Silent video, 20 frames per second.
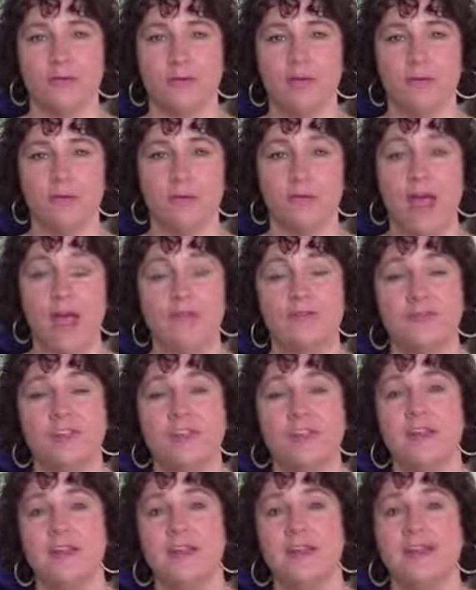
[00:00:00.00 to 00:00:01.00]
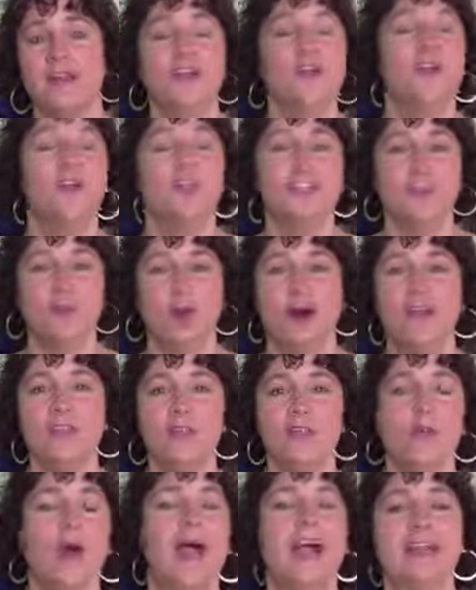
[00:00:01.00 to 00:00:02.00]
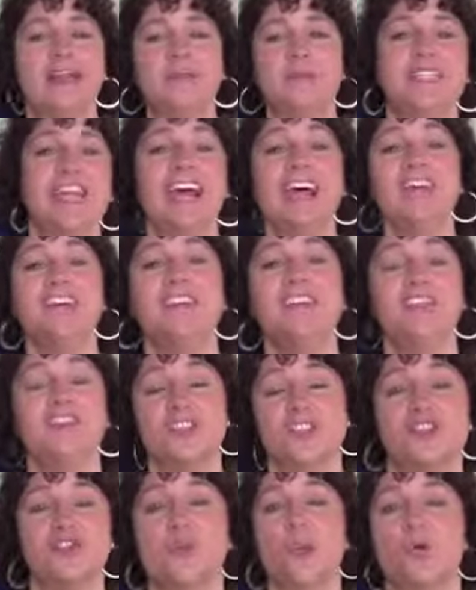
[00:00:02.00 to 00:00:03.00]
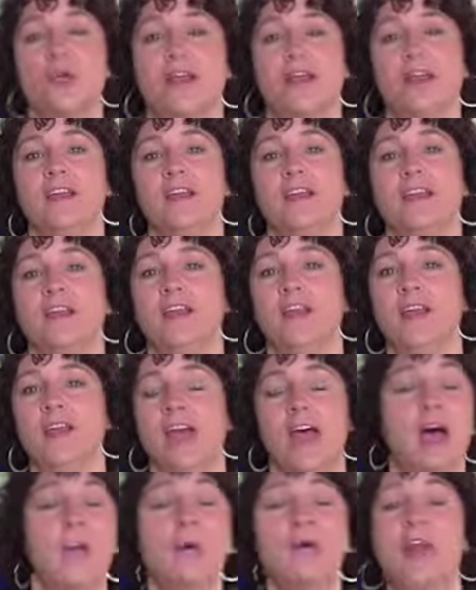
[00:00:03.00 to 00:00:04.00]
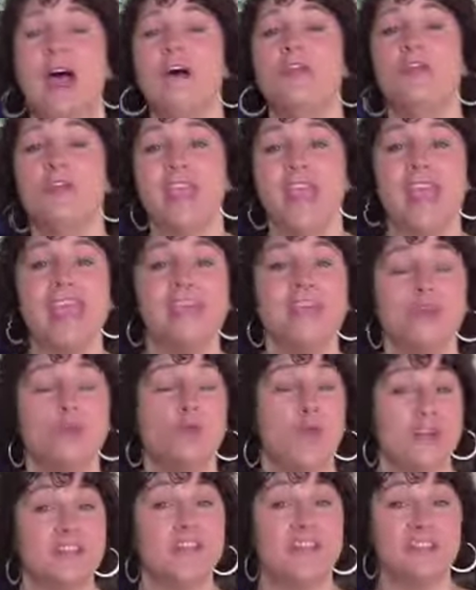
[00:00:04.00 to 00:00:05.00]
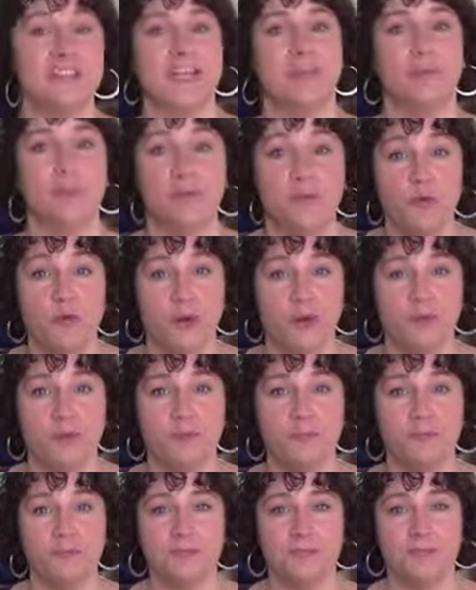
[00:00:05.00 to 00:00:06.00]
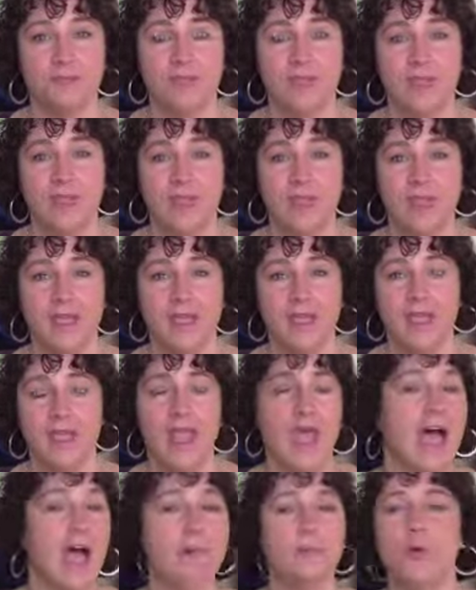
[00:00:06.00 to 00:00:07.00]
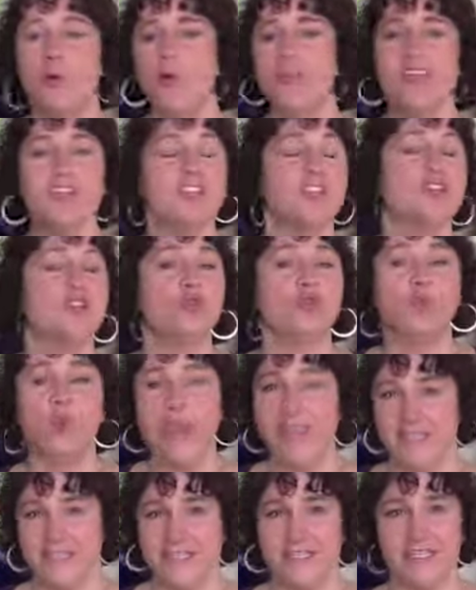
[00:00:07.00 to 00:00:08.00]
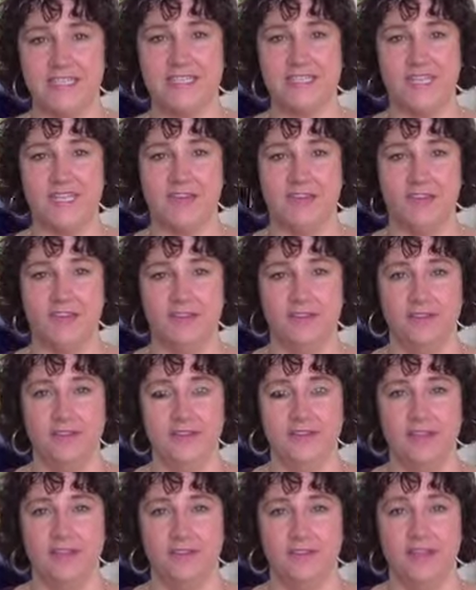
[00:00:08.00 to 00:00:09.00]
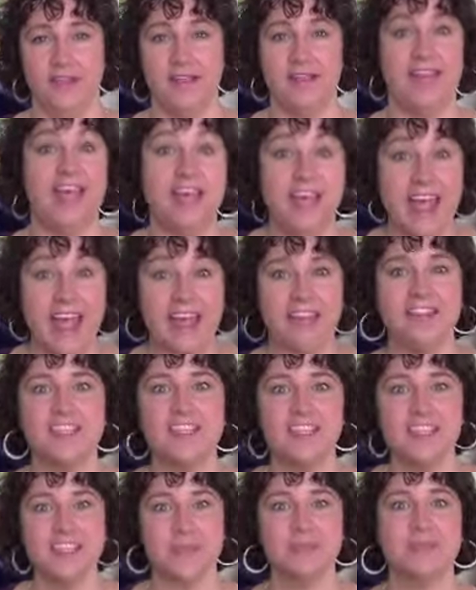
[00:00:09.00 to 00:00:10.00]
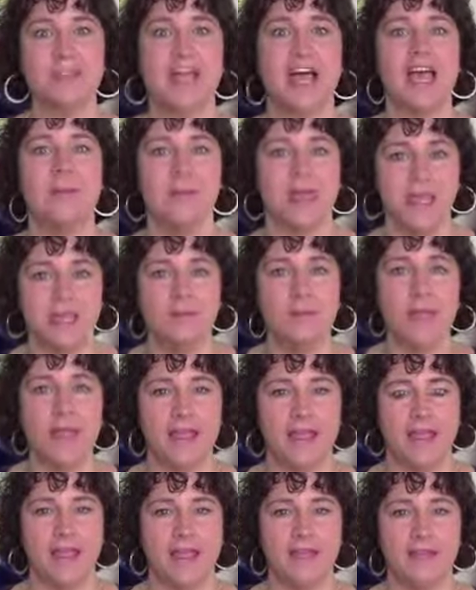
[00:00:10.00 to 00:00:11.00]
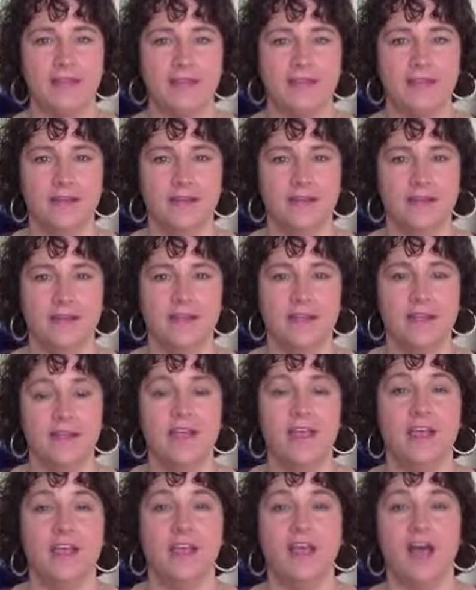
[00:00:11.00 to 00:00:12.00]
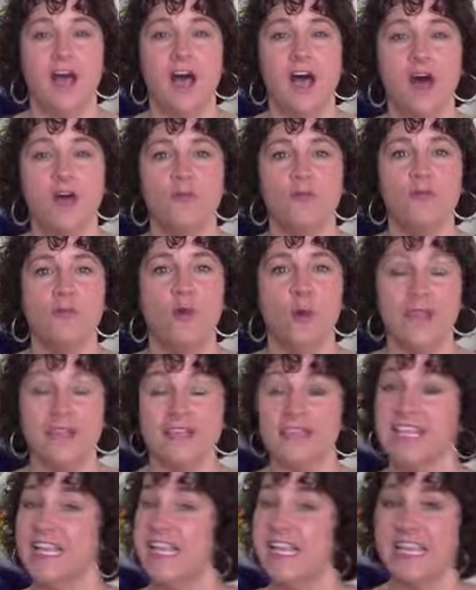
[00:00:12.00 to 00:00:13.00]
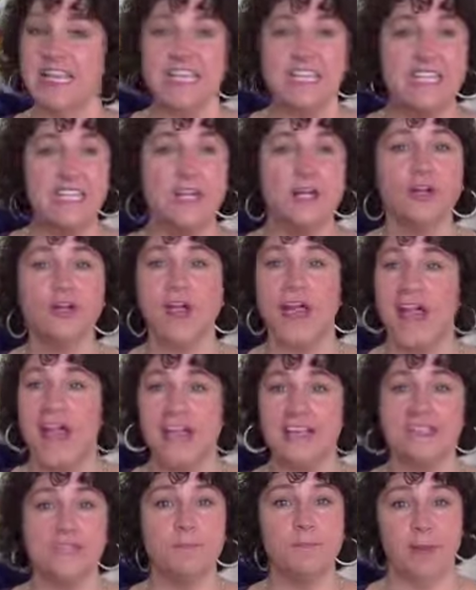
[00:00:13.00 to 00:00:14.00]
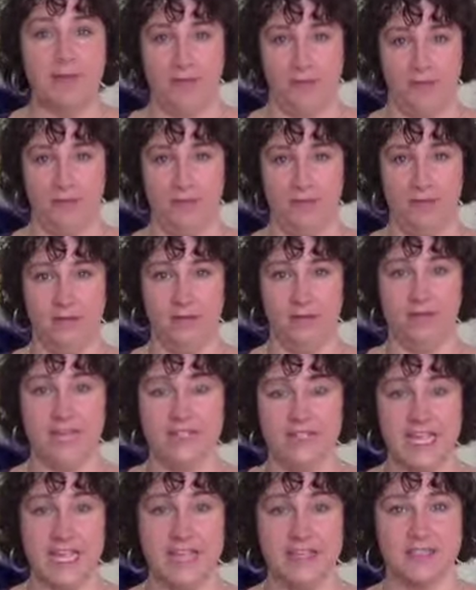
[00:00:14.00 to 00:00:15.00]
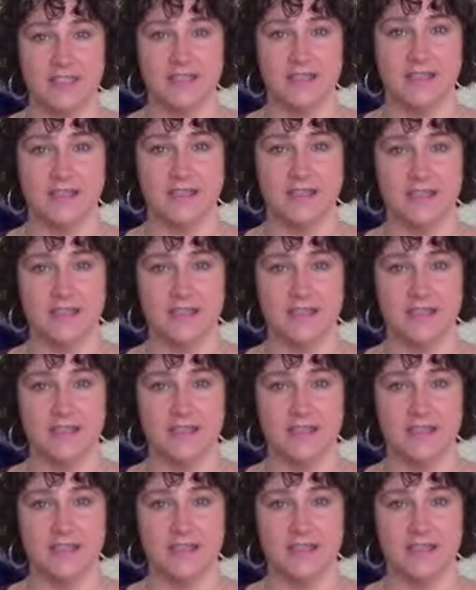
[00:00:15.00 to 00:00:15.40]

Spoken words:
river rafting. So on the ride, I'm telling the story about how the canyon was the day before. I'm going into great detail, yet at the same time in my head, a voice, clear as a bell, says,